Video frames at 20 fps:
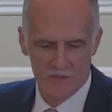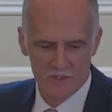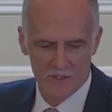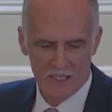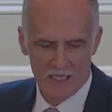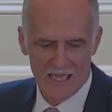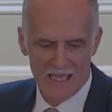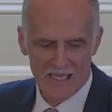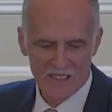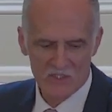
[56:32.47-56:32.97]
And
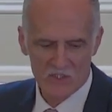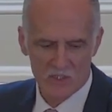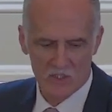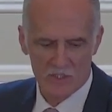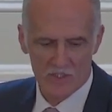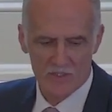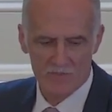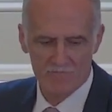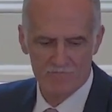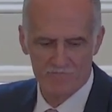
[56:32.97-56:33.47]
then
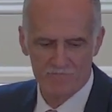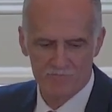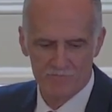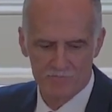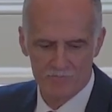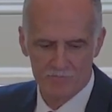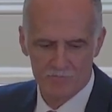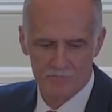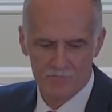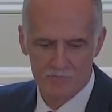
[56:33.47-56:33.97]
lastly,
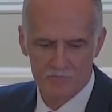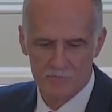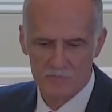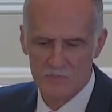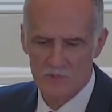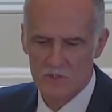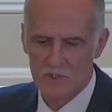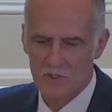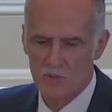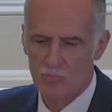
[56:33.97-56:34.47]

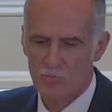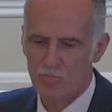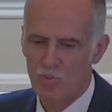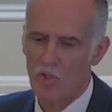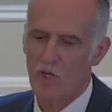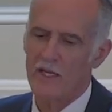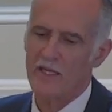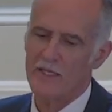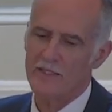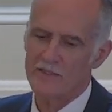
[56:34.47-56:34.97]

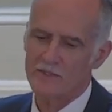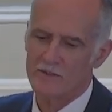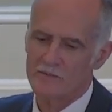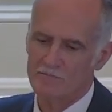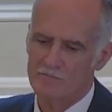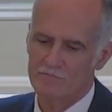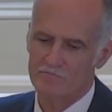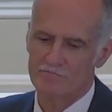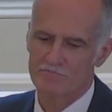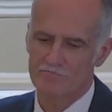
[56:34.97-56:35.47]
pray
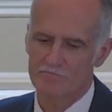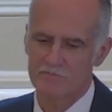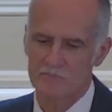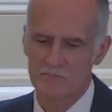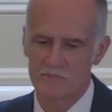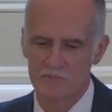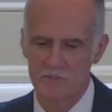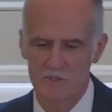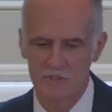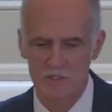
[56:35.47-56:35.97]
it.
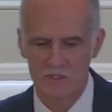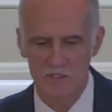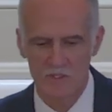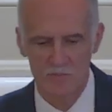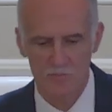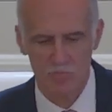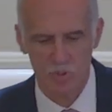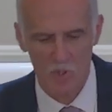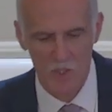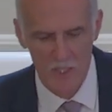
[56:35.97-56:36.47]

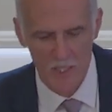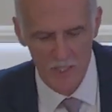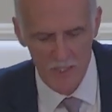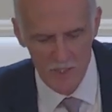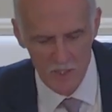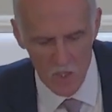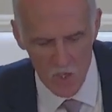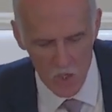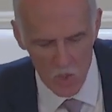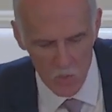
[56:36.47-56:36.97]

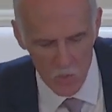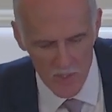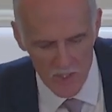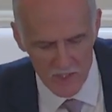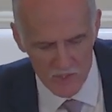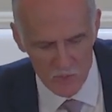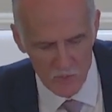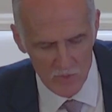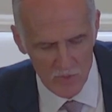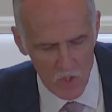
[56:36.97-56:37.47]
Praying
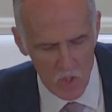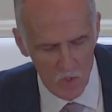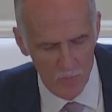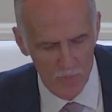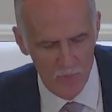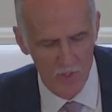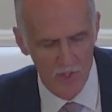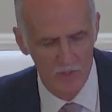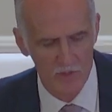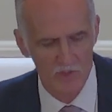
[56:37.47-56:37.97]
always with
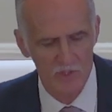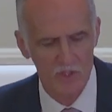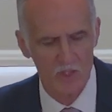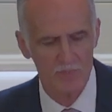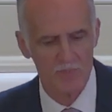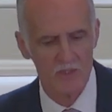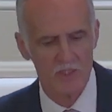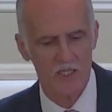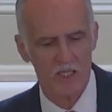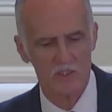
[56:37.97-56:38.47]
all prayer
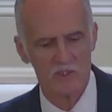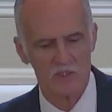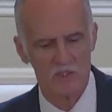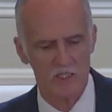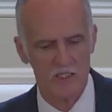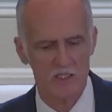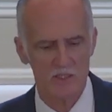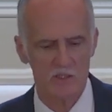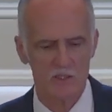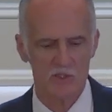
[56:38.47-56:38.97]
and
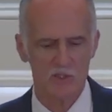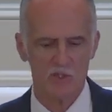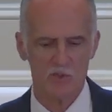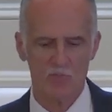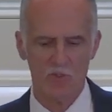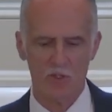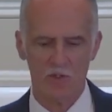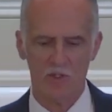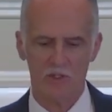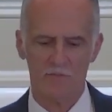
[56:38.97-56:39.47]
supplication in
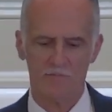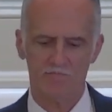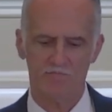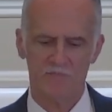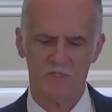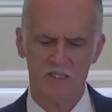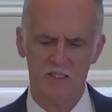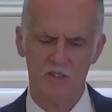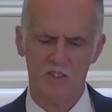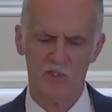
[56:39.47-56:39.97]
the Spirit.
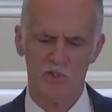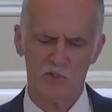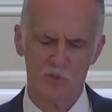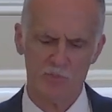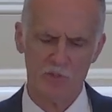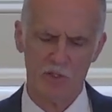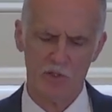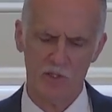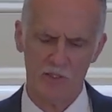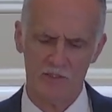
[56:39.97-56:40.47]
In
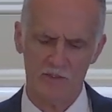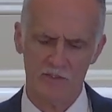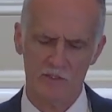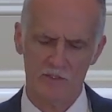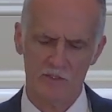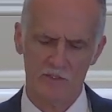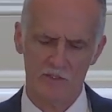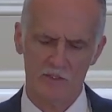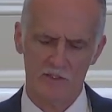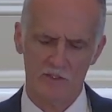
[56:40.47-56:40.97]
the Spirit.
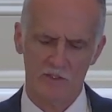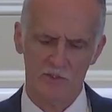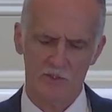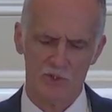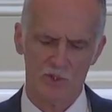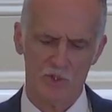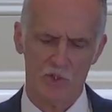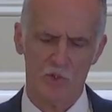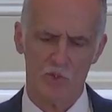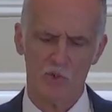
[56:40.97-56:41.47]

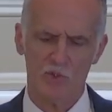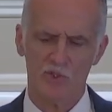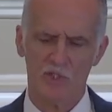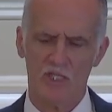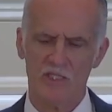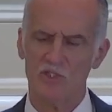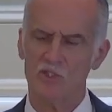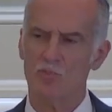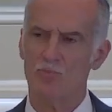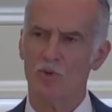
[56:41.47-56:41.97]

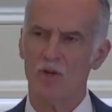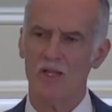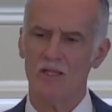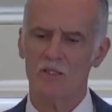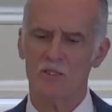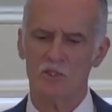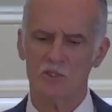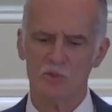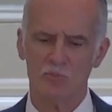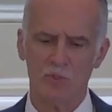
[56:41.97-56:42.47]
Jude says to
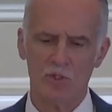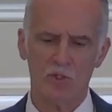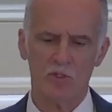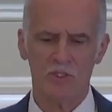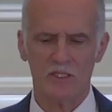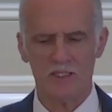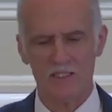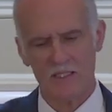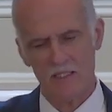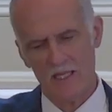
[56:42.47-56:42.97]
pray in the
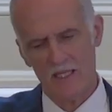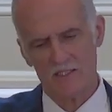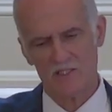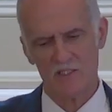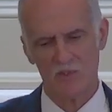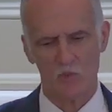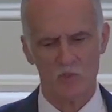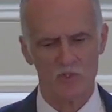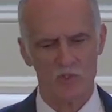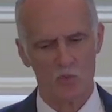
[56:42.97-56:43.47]
Spirit, and he
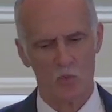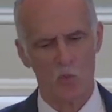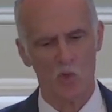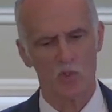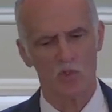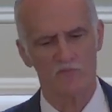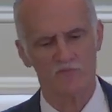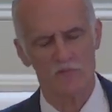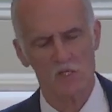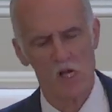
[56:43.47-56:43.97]
connects it with
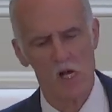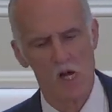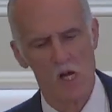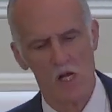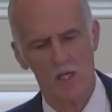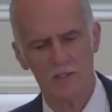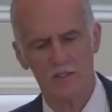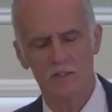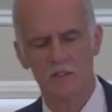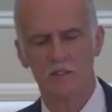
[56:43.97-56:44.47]
the Word of
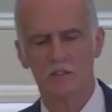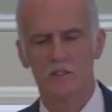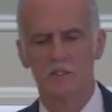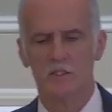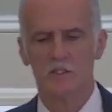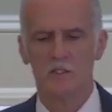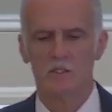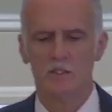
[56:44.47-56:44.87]
God.